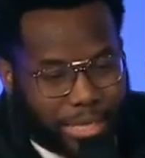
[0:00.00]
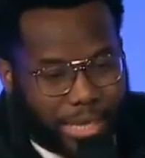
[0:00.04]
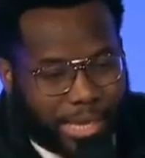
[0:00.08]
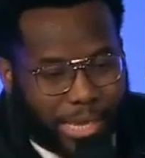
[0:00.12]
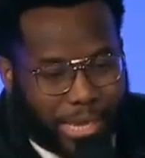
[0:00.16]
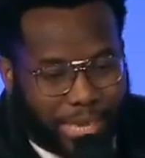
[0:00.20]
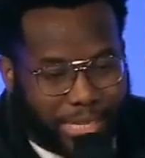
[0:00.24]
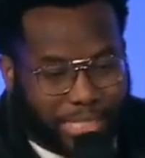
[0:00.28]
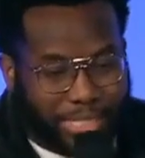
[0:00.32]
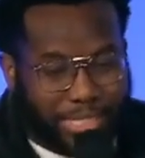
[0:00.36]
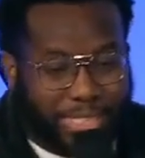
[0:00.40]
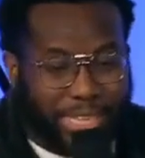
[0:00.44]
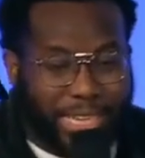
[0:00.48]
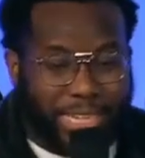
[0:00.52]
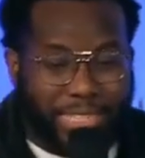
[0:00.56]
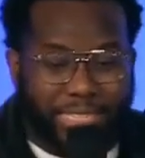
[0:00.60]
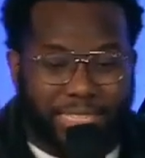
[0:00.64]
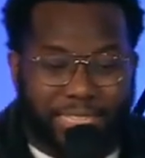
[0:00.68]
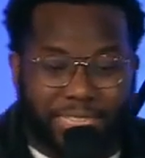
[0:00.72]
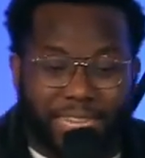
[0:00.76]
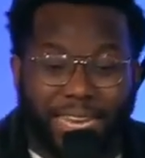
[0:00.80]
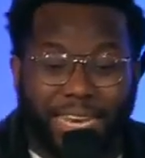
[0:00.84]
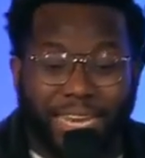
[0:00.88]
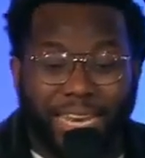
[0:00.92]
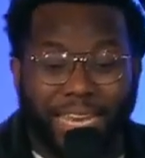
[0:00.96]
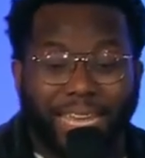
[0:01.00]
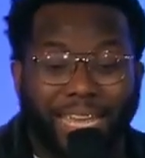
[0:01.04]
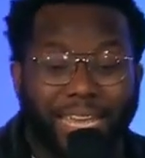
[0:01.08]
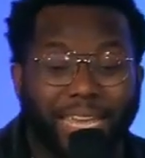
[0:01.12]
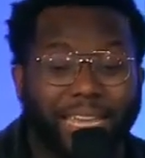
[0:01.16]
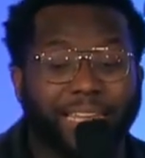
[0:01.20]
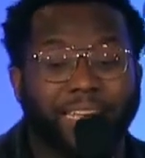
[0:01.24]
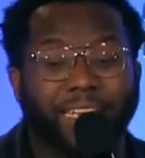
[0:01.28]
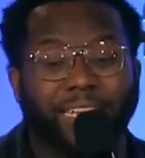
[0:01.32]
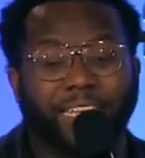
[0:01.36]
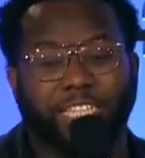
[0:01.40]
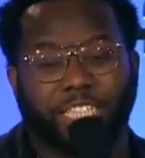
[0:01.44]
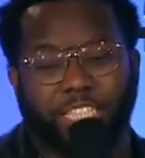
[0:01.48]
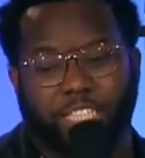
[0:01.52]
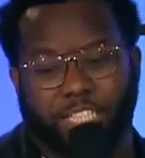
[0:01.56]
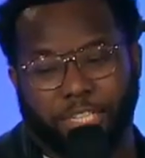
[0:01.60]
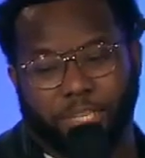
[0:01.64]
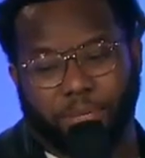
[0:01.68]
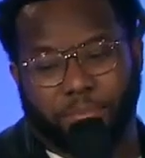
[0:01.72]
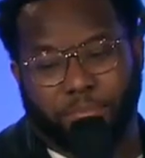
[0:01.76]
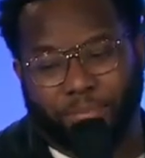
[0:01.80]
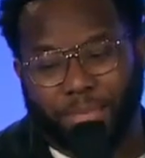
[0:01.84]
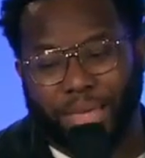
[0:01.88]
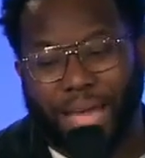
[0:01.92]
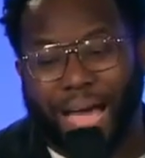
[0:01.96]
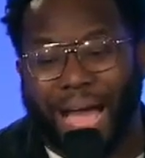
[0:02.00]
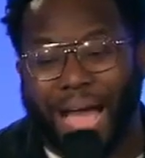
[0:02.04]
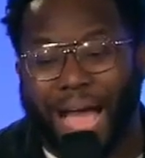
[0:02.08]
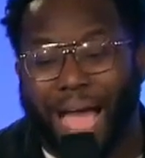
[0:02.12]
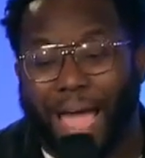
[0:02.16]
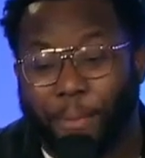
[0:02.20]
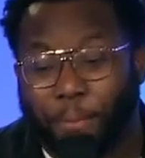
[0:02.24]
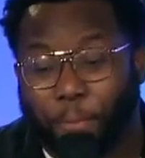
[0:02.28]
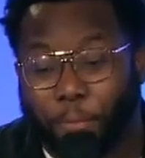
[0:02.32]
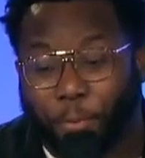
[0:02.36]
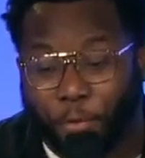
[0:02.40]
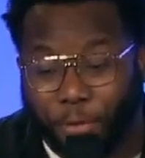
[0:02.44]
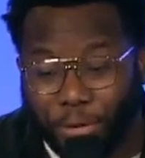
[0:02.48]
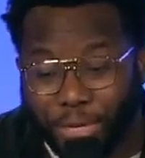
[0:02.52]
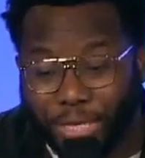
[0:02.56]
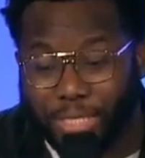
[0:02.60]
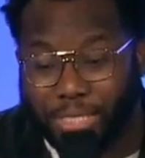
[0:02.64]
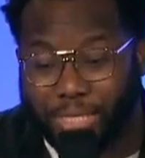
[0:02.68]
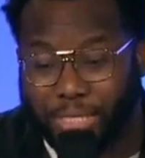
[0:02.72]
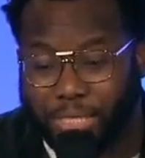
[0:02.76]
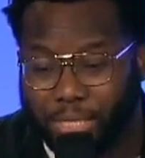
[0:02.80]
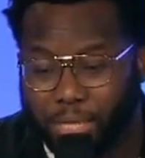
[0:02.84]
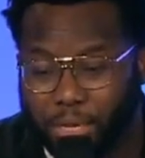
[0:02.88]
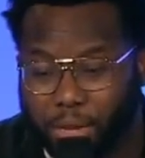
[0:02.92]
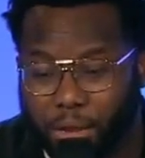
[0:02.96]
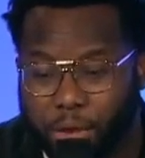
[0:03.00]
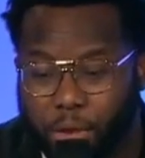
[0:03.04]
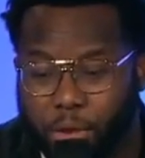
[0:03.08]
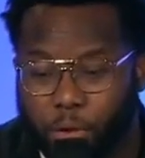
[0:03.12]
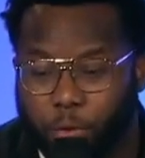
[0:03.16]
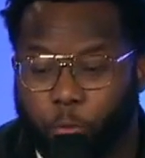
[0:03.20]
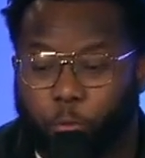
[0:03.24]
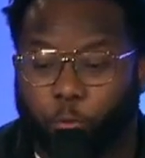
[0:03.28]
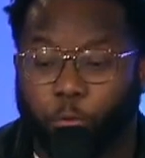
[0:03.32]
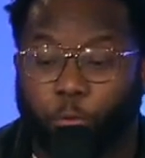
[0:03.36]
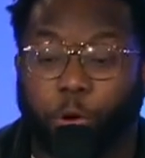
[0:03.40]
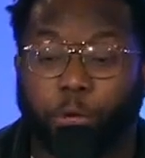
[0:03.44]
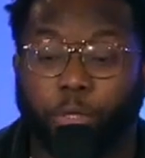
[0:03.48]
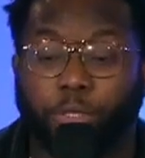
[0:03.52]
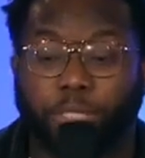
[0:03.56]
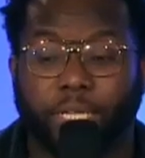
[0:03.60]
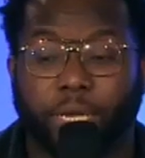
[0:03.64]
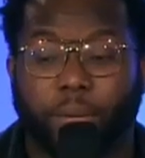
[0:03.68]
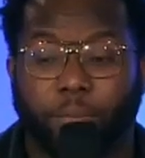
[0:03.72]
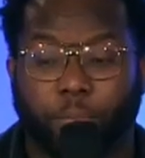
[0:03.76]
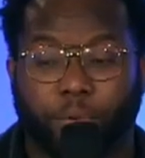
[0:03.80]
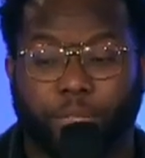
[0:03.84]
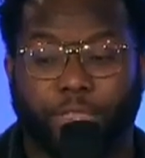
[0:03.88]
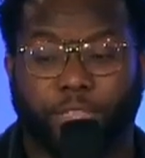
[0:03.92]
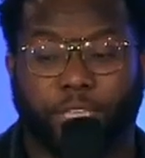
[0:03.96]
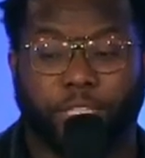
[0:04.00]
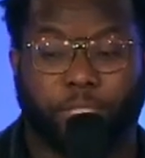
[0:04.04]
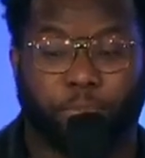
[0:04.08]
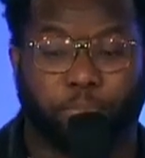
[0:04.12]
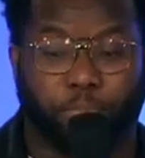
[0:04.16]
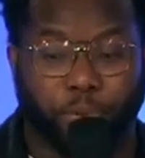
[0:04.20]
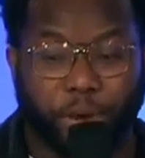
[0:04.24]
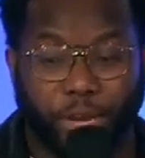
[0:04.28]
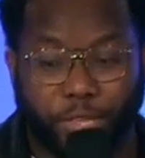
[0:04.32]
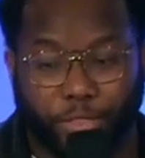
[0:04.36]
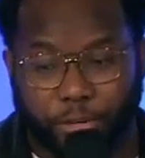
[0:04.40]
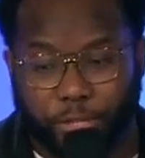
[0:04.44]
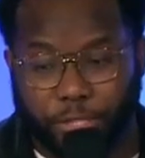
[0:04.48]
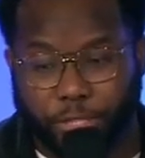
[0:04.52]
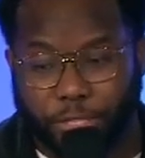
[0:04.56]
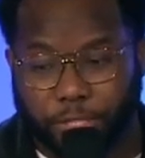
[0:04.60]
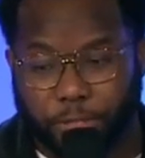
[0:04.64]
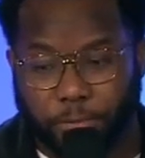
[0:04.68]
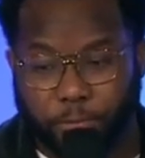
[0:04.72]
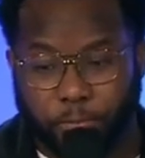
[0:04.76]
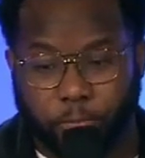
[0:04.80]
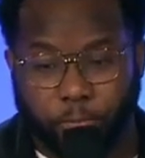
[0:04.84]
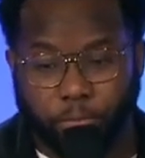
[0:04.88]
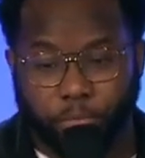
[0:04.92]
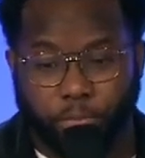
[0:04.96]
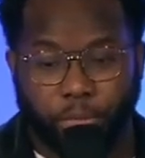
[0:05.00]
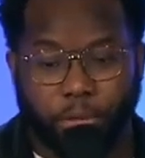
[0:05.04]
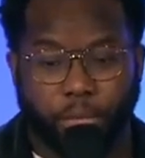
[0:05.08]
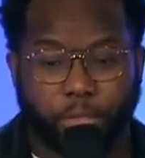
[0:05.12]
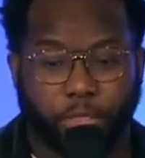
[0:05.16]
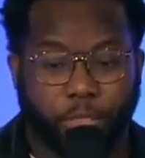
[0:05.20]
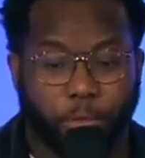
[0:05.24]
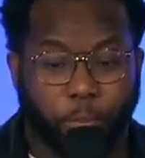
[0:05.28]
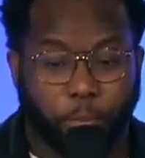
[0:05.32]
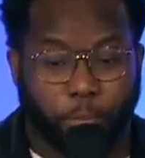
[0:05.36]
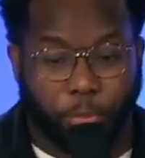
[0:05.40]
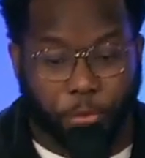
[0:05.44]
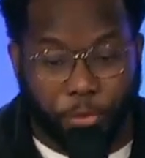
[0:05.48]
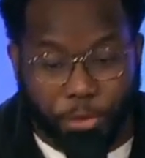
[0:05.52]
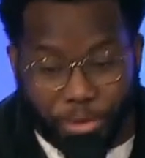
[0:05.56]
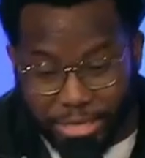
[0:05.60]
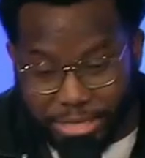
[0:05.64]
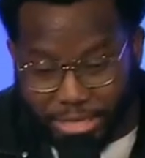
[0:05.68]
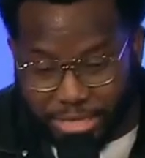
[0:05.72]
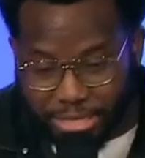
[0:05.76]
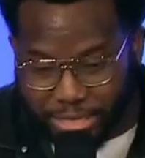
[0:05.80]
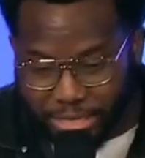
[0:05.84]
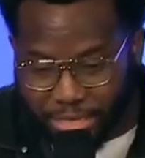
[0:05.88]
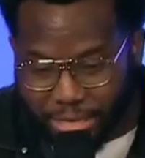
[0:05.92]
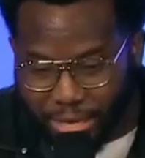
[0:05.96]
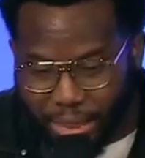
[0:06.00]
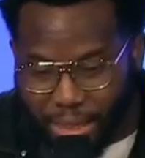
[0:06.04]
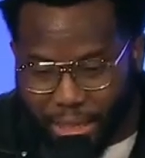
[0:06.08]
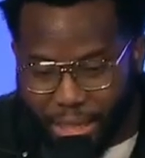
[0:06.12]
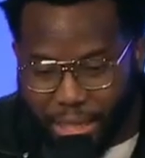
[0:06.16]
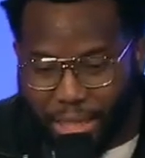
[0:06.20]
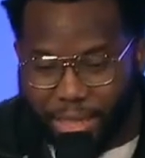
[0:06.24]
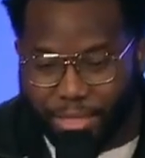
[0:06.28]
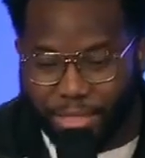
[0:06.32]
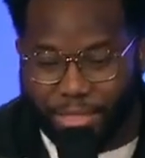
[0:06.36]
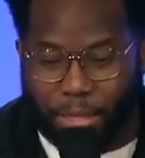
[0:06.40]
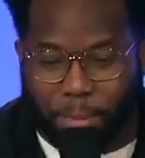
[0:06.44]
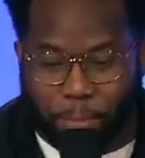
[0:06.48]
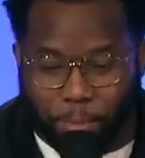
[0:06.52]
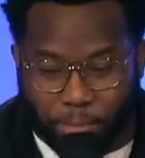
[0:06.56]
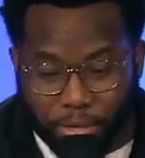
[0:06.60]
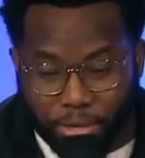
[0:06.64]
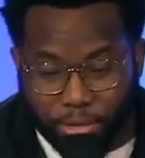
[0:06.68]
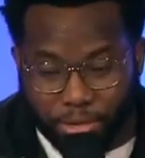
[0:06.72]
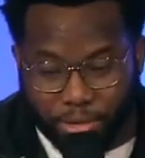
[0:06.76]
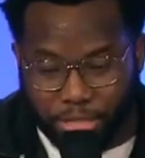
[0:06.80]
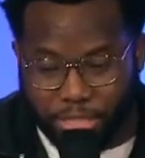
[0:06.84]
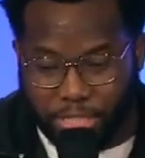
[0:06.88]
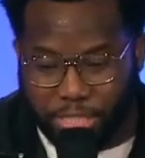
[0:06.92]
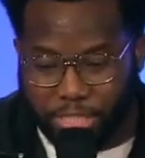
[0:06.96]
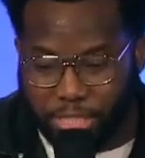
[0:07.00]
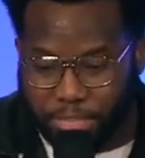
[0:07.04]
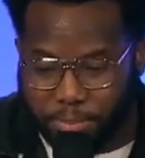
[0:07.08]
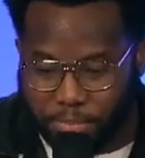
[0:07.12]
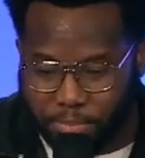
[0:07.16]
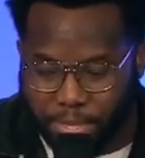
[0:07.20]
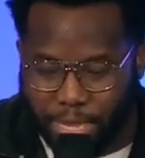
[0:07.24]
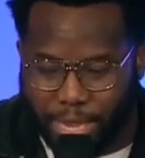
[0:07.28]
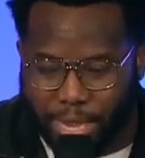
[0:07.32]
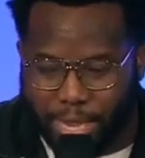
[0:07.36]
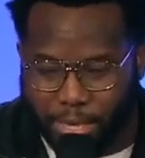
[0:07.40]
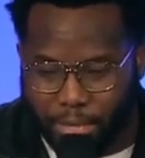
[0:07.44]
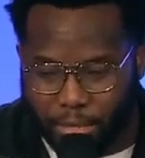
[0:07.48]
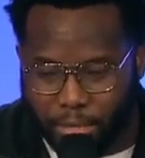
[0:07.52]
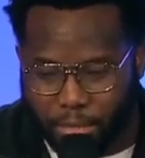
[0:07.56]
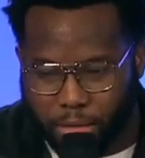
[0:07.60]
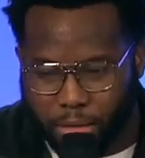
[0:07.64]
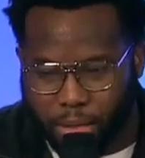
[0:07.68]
it says, Then Eliashib, the high priest, rose up with his brothers, the priest, and they built the sheep gate.